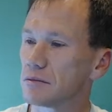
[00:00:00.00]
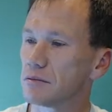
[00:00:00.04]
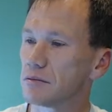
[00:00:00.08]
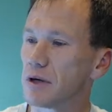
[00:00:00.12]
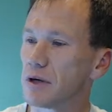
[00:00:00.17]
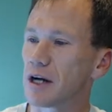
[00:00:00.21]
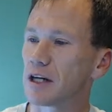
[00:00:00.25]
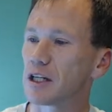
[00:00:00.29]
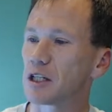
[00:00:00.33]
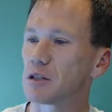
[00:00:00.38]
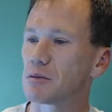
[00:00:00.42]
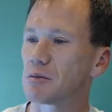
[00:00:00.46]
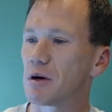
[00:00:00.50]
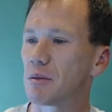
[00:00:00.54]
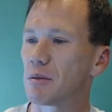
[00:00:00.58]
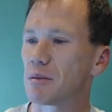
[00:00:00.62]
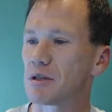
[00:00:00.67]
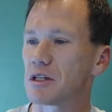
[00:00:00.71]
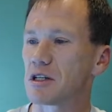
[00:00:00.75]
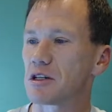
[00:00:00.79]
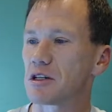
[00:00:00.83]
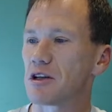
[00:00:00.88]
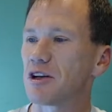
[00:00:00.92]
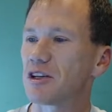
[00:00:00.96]
practice
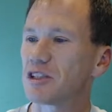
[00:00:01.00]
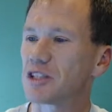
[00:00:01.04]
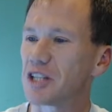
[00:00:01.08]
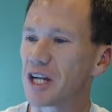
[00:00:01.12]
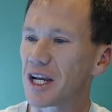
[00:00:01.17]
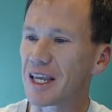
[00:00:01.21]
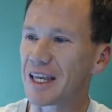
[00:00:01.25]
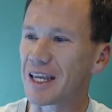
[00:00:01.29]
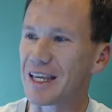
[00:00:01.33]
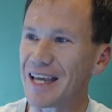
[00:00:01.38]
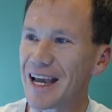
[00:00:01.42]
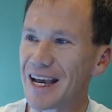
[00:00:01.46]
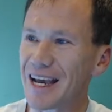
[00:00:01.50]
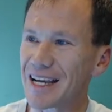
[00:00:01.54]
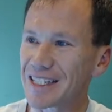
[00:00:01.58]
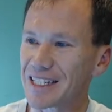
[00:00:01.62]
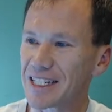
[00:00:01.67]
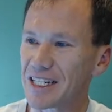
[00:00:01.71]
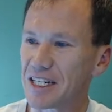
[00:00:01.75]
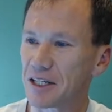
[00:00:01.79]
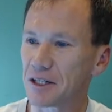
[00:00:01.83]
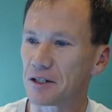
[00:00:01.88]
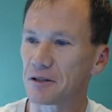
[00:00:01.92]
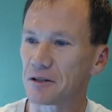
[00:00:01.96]
purposes, I'll check yes
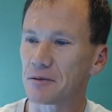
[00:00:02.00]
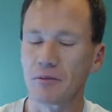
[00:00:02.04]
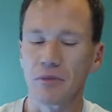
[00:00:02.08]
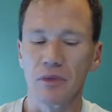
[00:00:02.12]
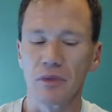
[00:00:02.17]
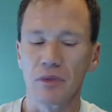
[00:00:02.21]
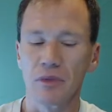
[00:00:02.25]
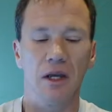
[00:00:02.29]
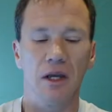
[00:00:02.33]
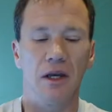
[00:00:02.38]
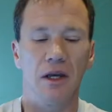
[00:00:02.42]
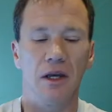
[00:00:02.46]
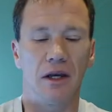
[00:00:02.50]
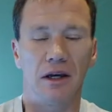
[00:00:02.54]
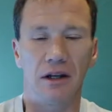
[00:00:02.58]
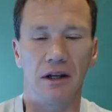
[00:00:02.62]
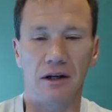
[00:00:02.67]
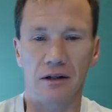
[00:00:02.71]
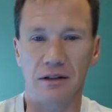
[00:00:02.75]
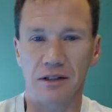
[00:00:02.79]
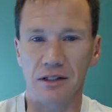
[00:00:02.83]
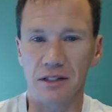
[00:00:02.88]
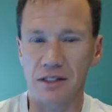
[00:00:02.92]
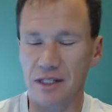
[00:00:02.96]
here, and
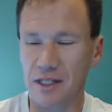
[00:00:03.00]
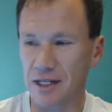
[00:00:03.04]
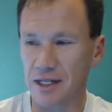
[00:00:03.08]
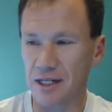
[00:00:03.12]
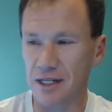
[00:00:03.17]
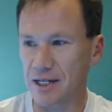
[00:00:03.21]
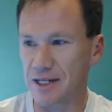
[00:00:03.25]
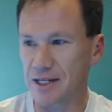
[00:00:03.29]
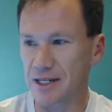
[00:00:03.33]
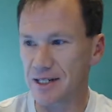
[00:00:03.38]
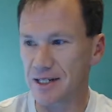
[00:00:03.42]
I'll say